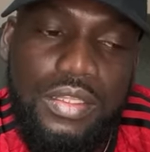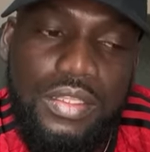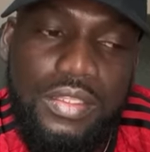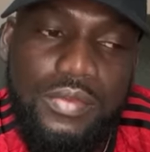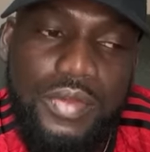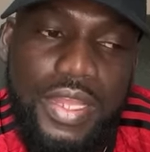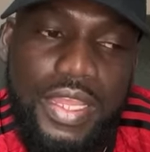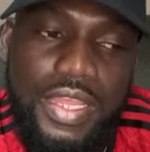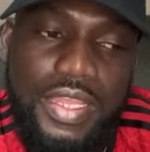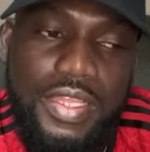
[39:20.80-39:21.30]

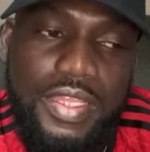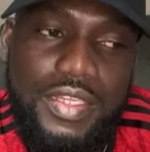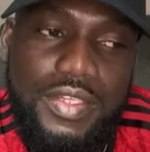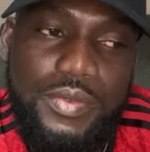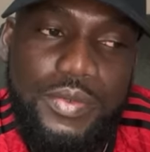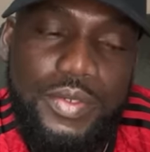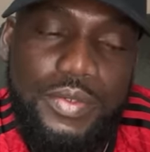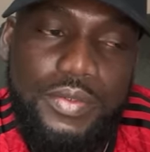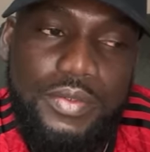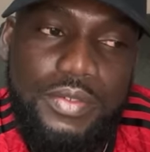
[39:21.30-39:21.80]
What
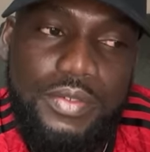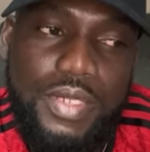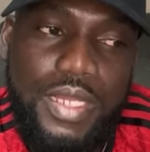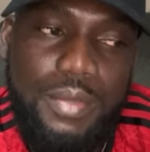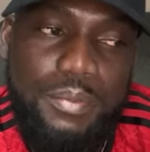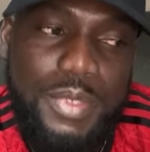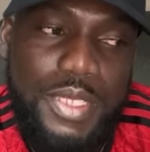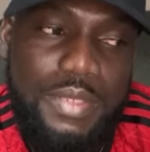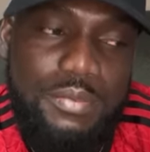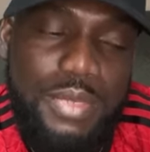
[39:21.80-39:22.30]
do you
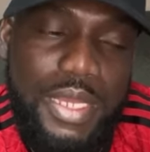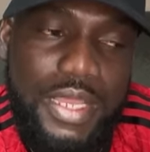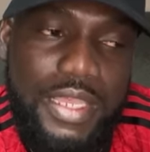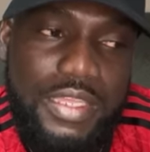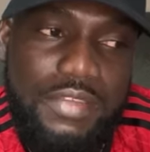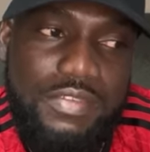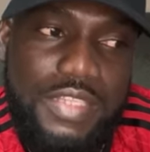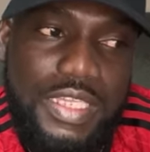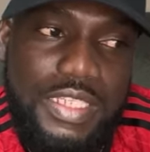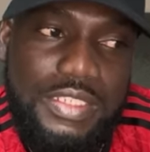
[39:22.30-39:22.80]
mean by
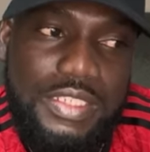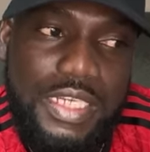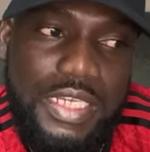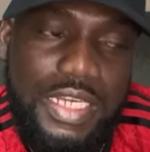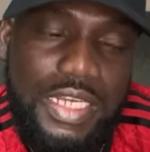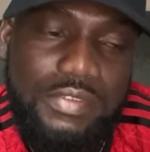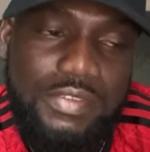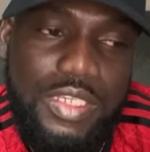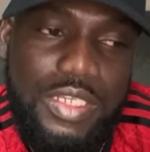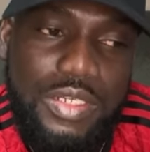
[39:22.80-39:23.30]
if they take
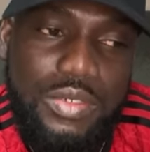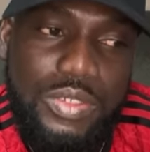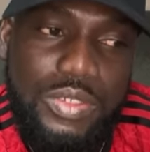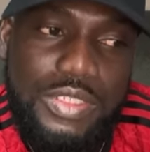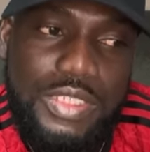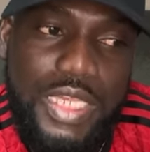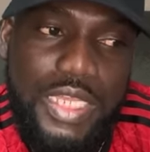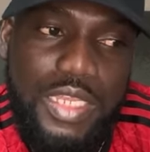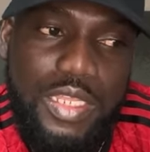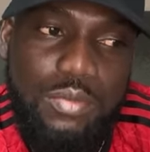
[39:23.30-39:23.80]
off them
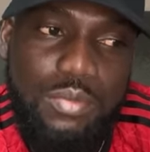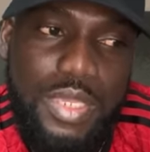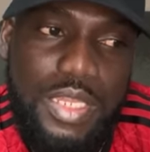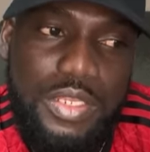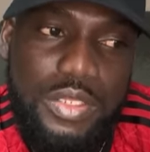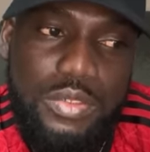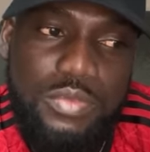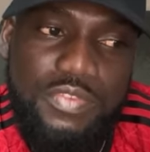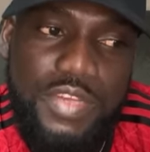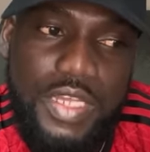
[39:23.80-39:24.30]
clothes and in the bed,
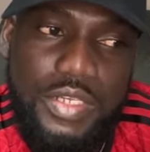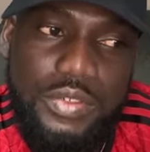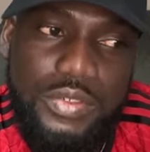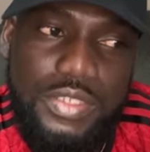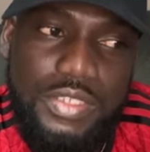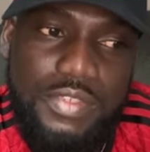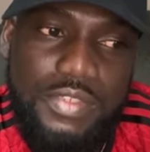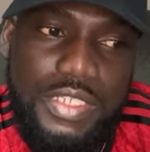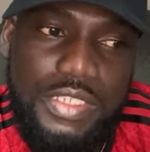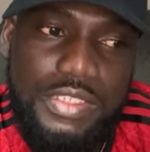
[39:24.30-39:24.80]
you find out
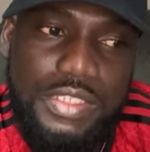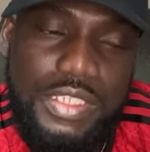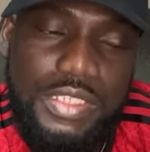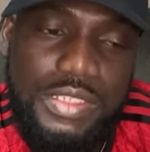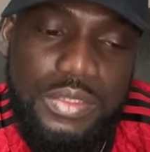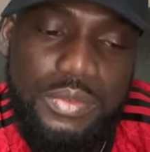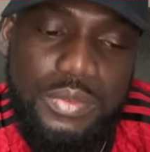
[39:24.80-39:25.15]
if they sex?